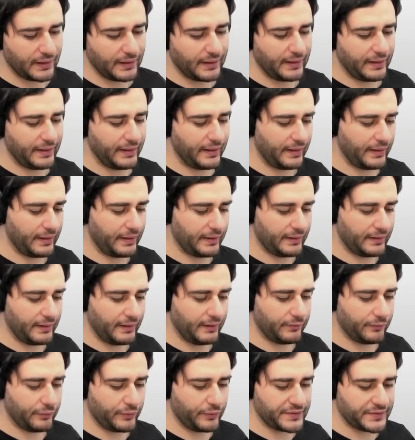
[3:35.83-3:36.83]
And
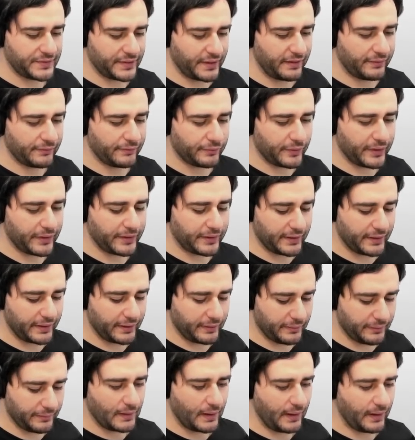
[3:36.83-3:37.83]
if we save right
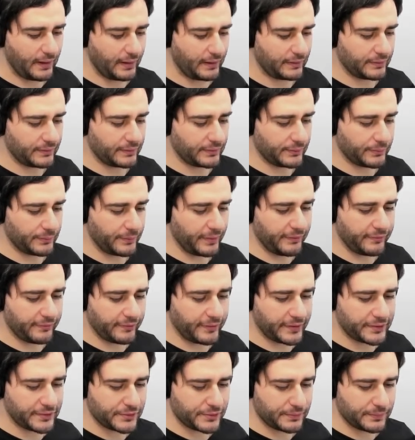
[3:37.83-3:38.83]
now and
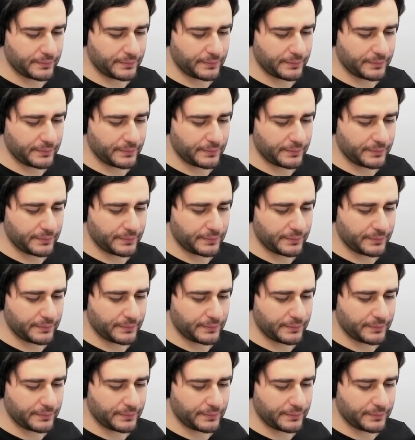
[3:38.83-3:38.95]
refresh,